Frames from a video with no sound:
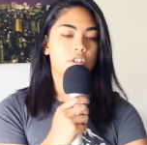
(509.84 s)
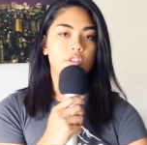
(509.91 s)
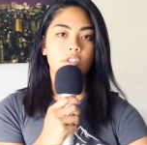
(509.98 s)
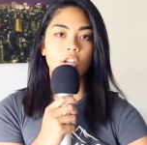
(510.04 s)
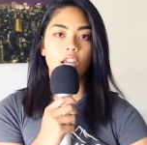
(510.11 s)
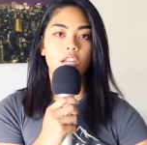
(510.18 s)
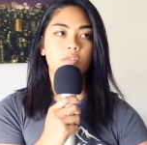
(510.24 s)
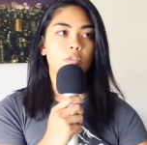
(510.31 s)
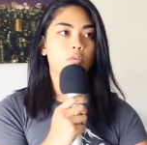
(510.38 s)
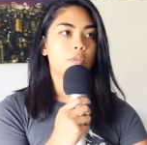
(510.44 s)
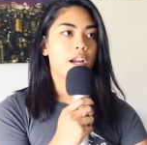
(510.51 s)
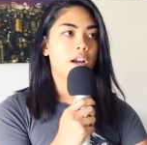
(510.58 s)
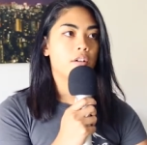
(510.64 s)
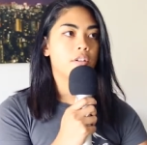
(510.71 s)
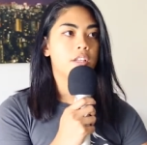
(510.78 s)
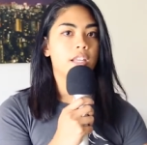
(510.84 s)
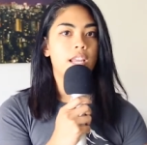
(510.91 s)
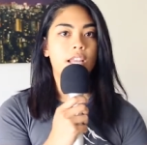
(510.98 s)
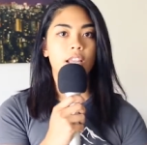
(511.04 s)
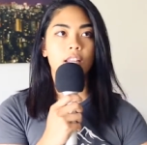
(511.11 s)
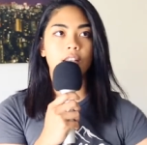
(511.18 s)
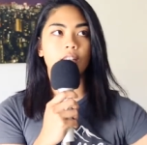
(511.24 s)
just kind of around and
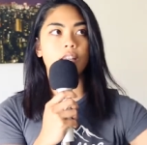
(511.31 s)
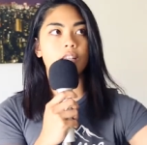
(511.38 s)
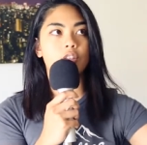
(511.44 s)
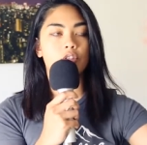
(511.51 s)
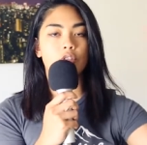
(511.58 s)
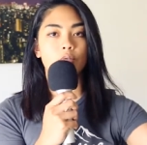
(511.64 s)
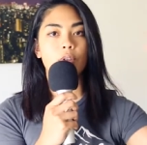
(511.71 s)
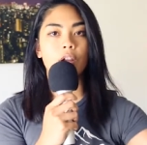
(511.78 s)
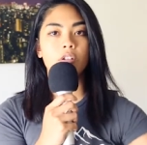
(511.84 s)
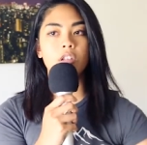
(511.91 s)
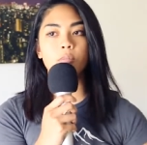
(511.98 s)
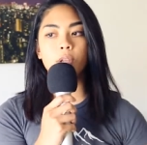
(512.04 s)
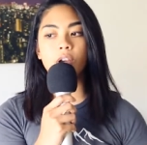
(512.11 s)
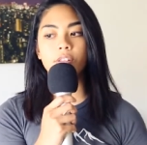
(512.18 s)
handy and surrounding